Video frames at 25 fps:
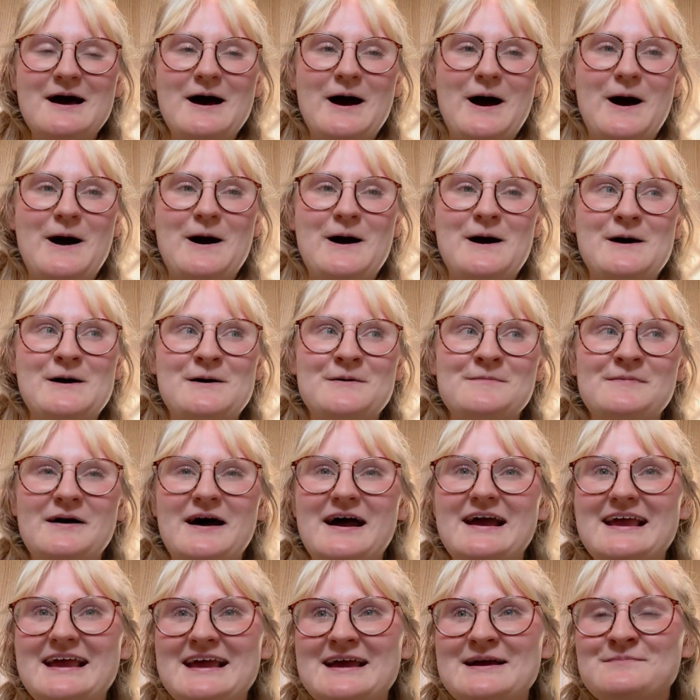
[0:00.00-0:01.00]
I
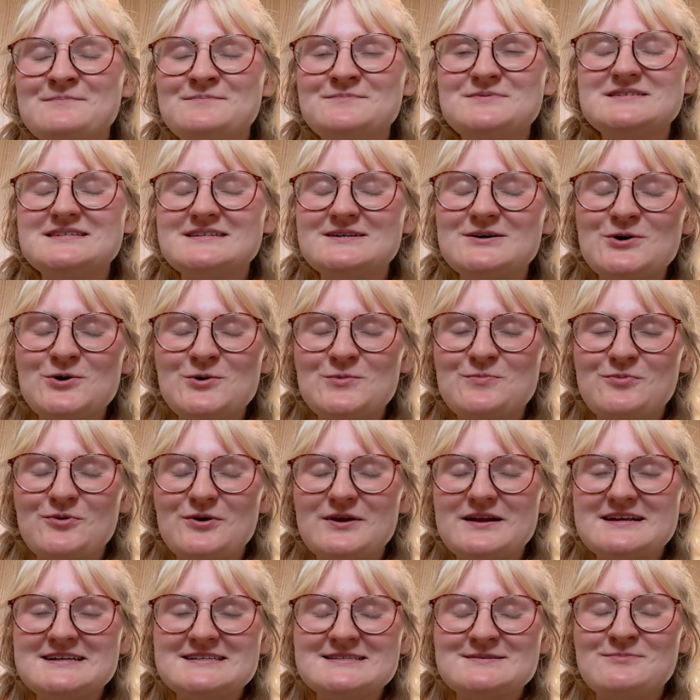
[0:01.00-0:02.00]
am still
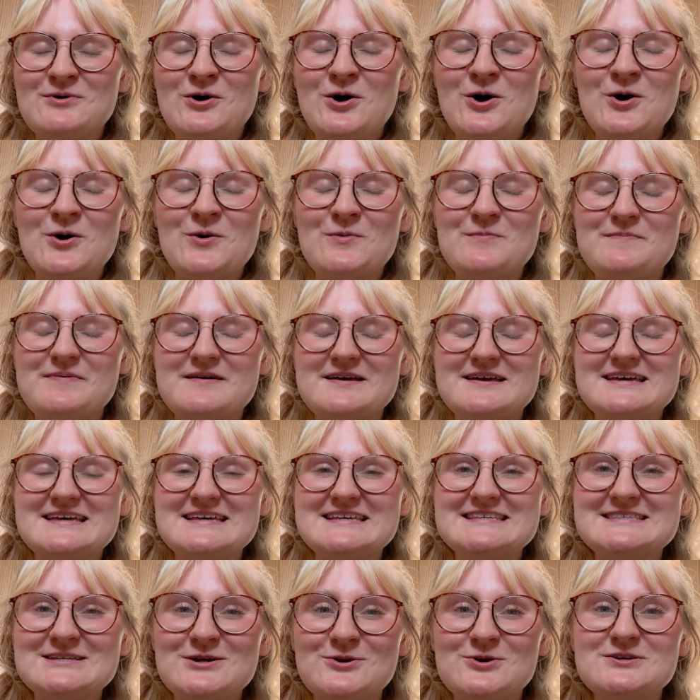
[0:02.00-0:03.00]
pretty small, but
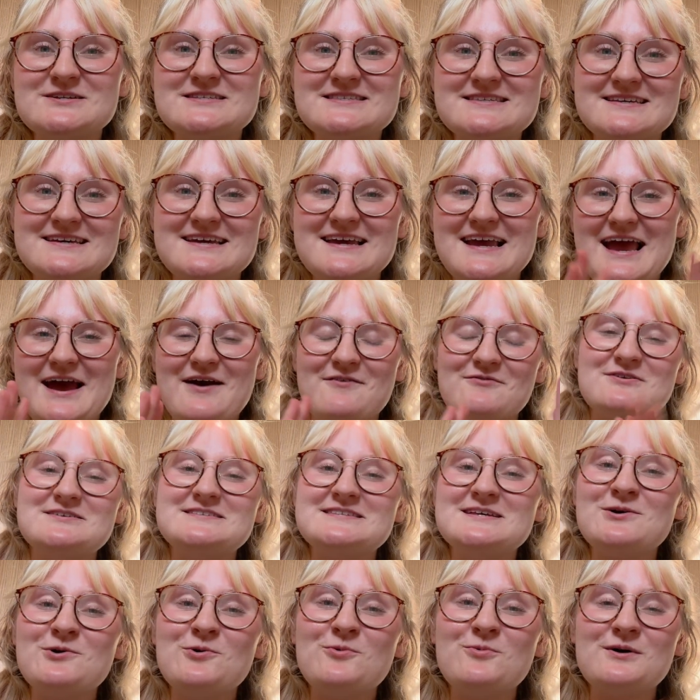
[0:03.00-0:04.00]
seriously, every
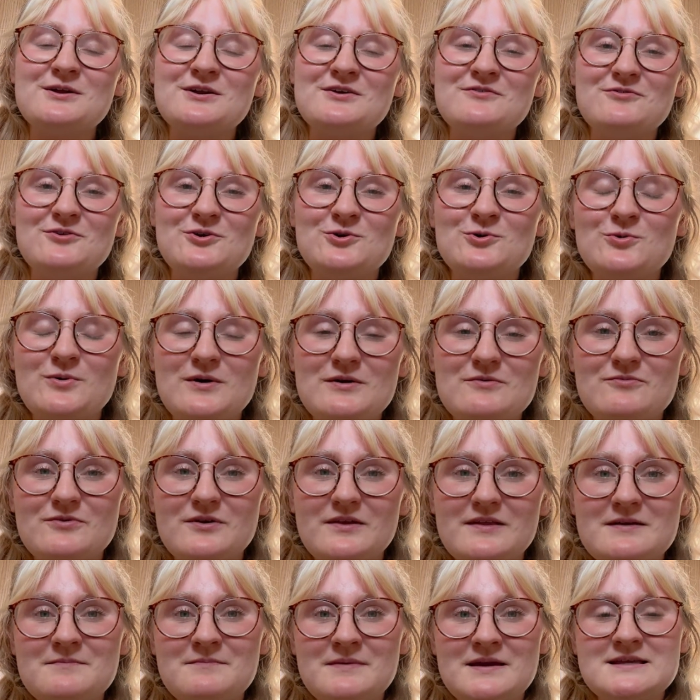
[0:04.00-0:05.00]
single one of you, it
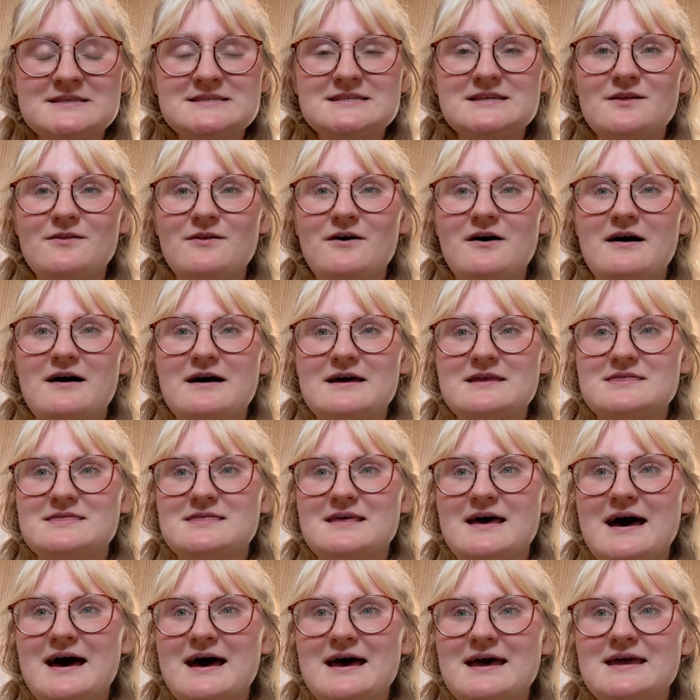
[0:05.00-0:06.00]
really means a lot
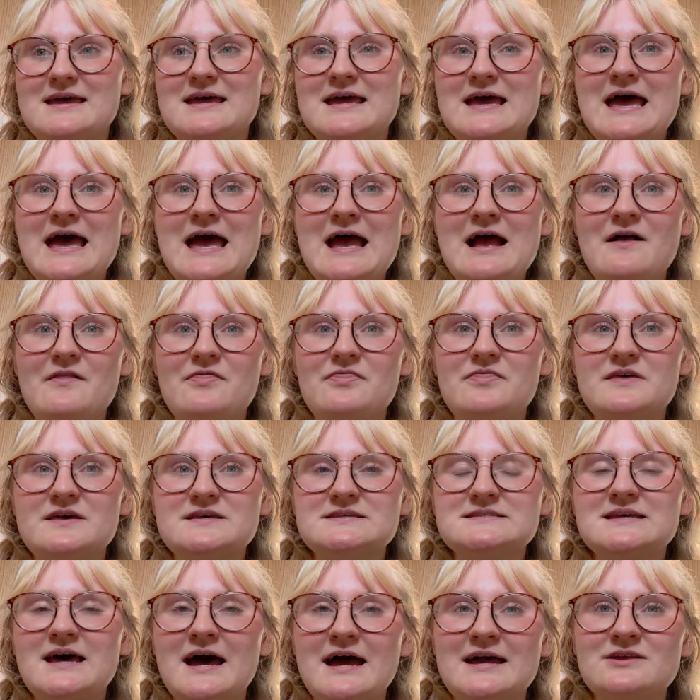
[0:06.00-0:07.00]
that this
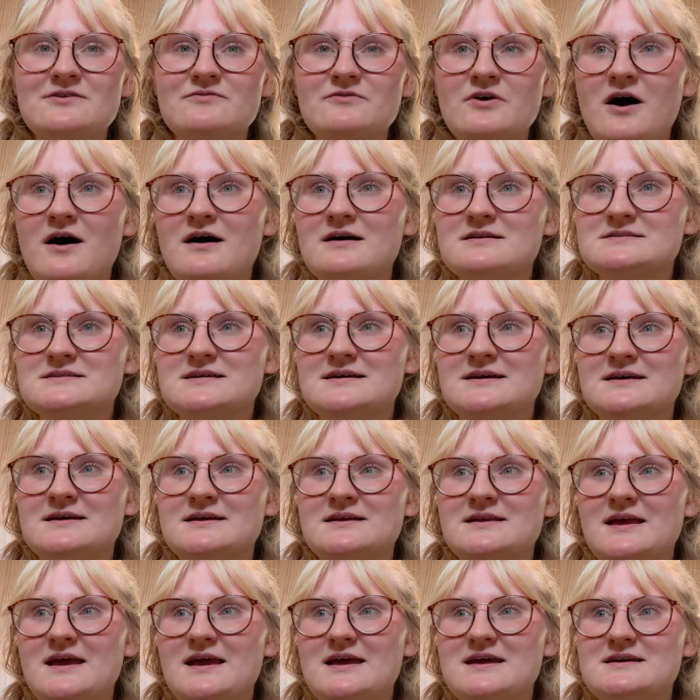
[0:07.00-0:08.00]
kind of
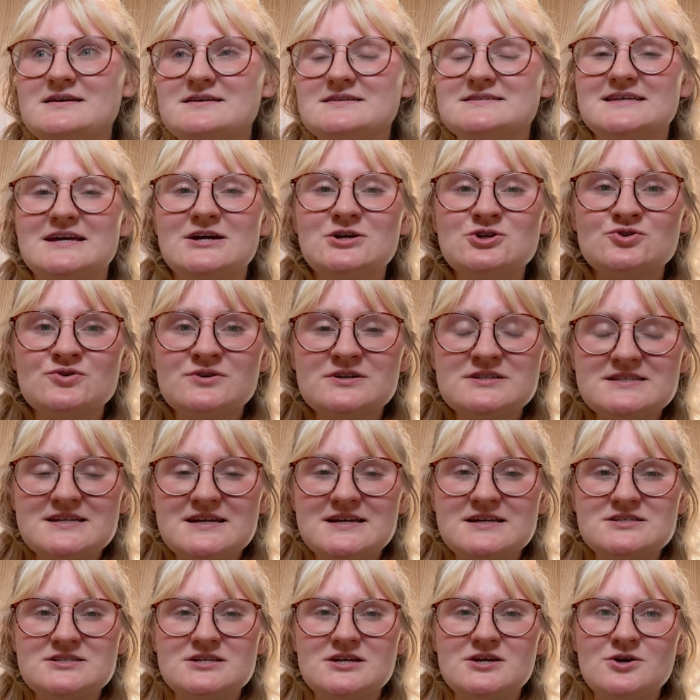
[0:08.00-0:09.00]
content is interesting
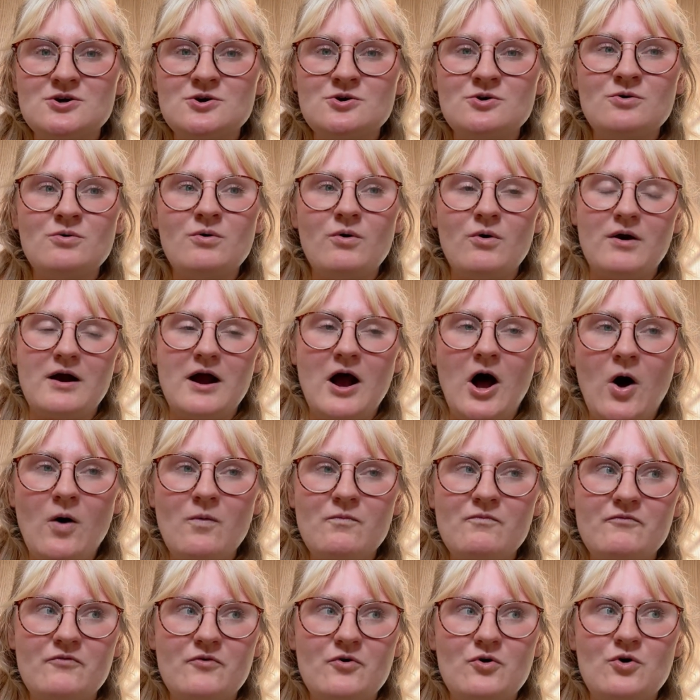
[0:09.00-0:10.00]
to you or
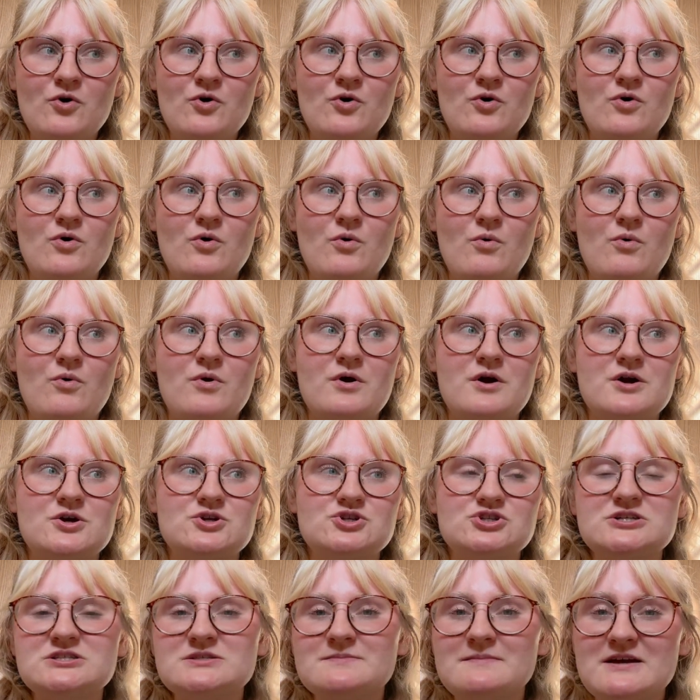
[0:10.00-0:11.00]
helpful or
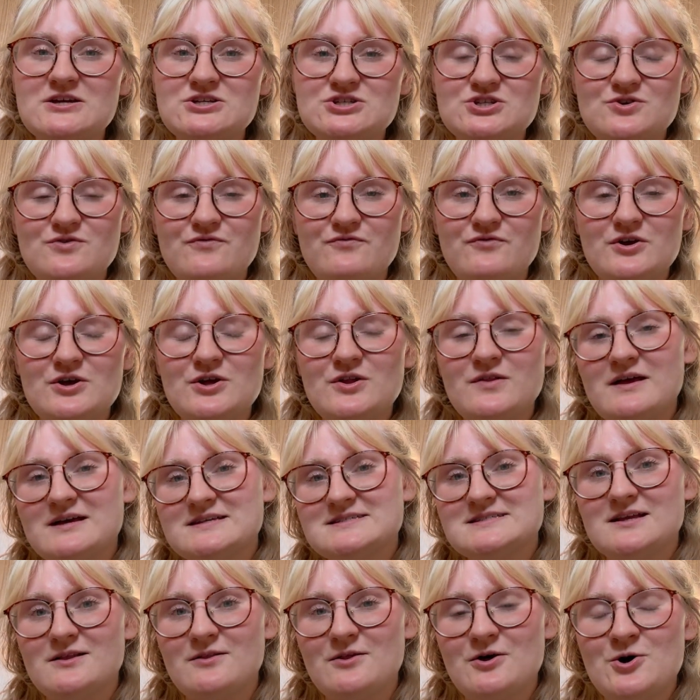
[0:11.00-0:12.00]
just makes you feel less
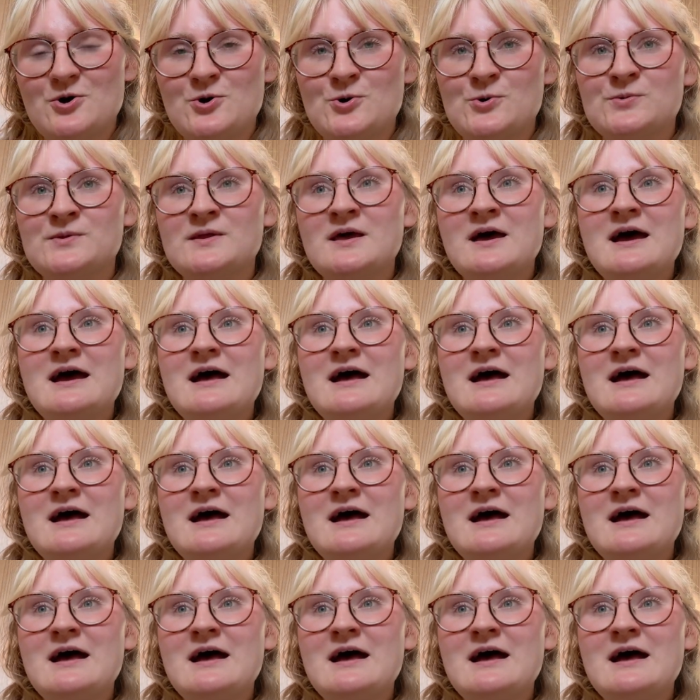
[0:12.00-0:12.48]
alone.